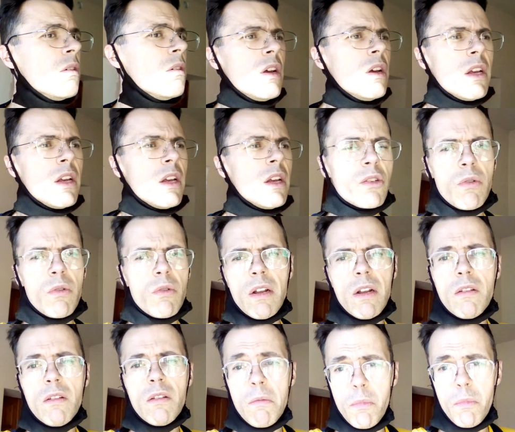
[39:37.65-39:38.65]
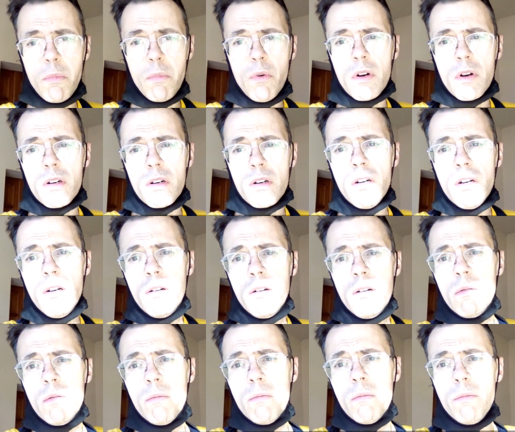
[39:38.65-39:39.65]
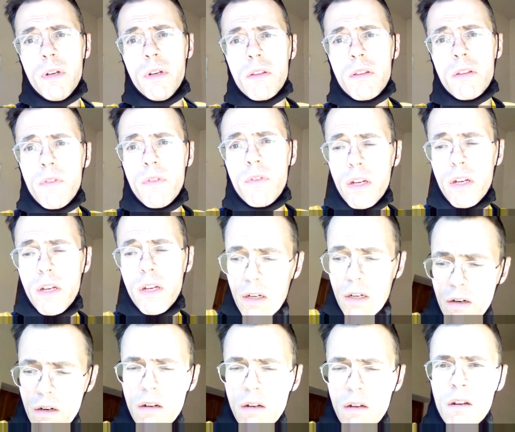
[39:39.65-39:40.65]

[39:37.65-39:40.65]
It's right on the border between